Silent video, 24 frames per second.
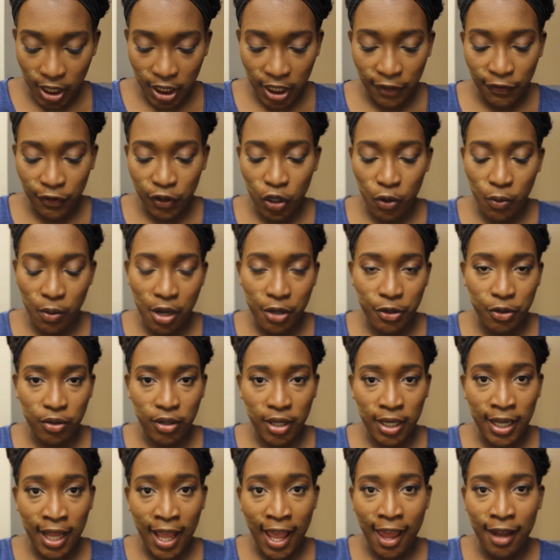And if you want, you
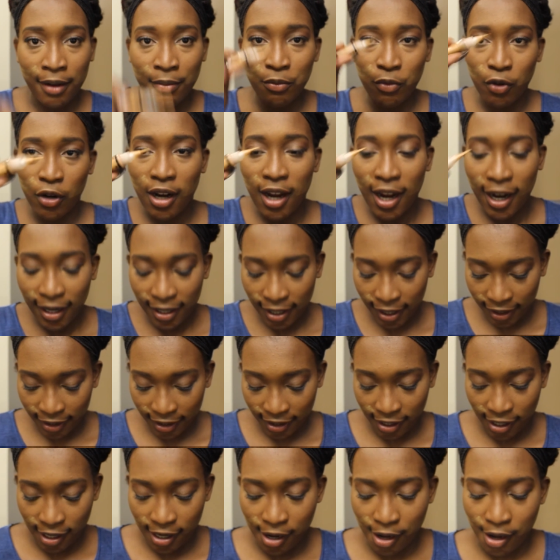can add more highlight
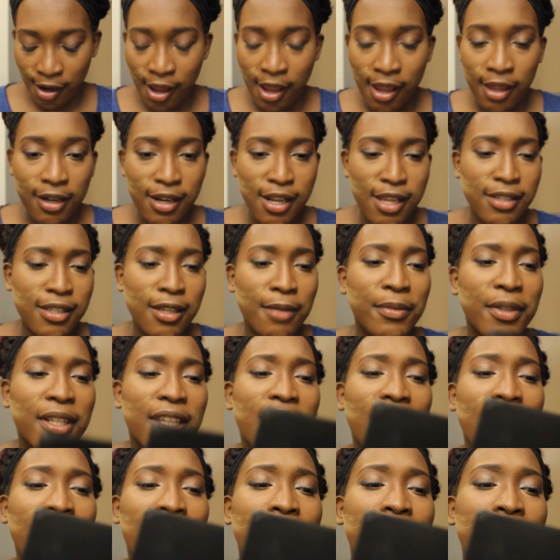again. That's
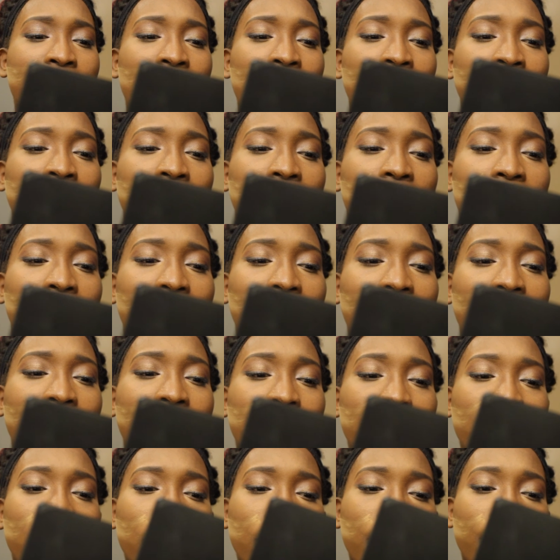something I've found out that I
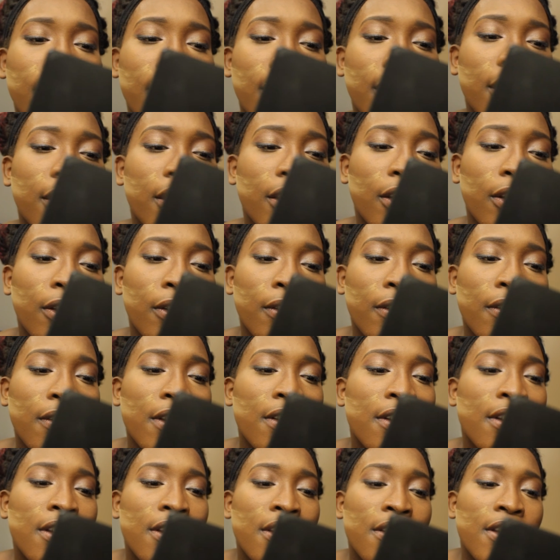like doing, you know.
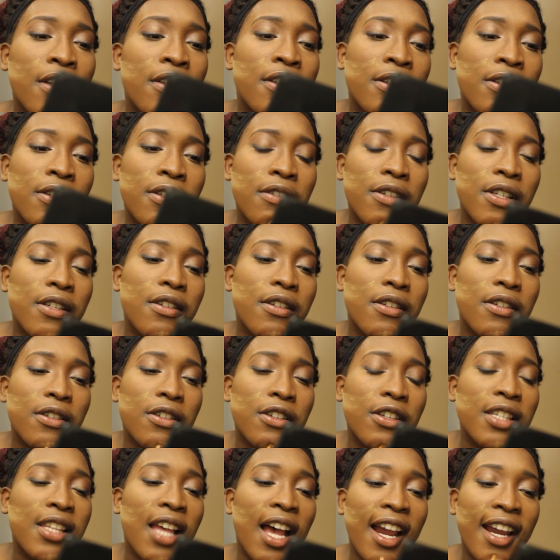
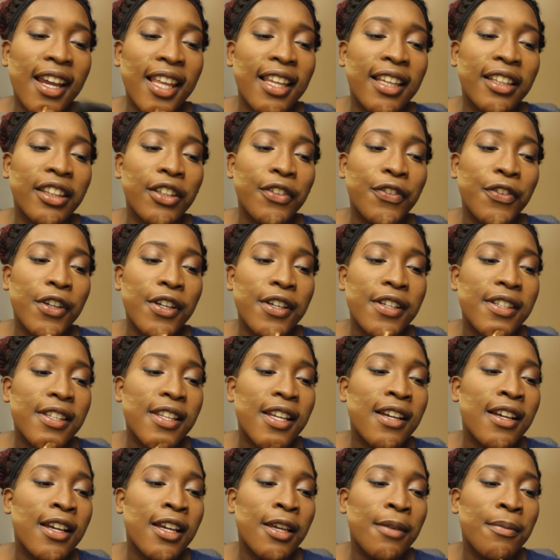Just highlight the first
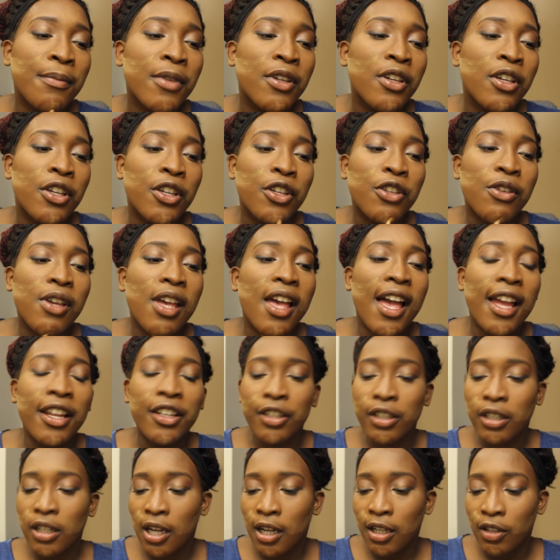time, you add
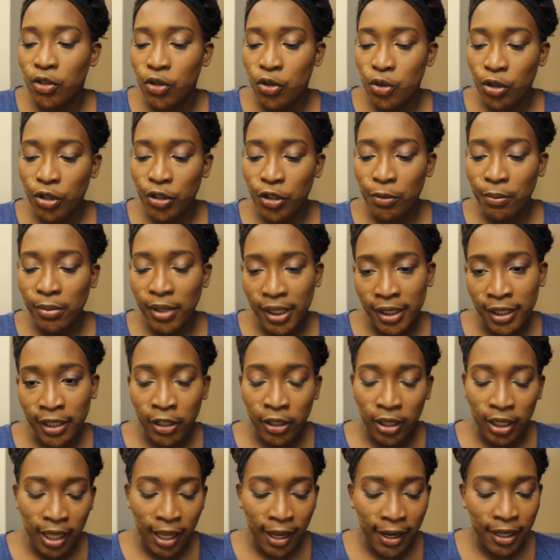your contour, you blend it
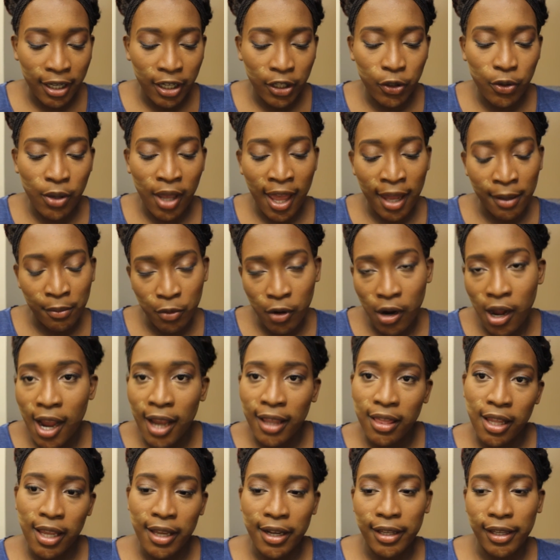all out, and then you add more
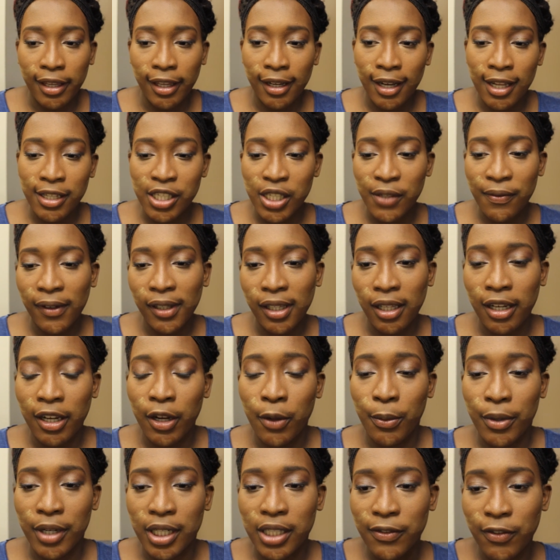highlight again. I just find that
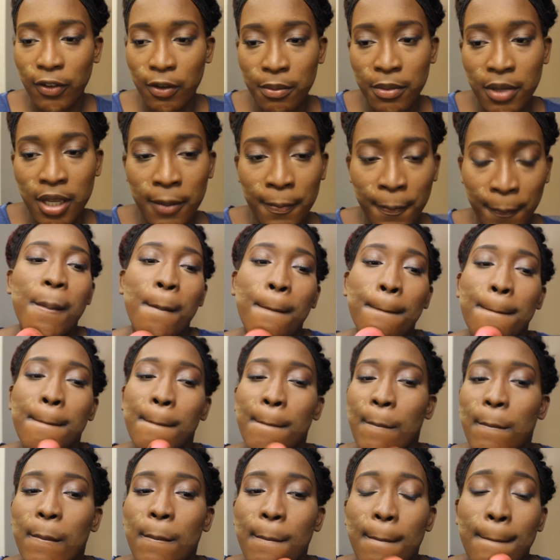it works for me.
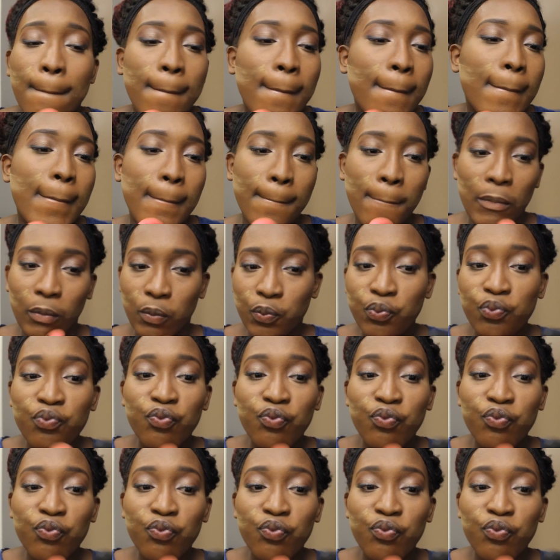Just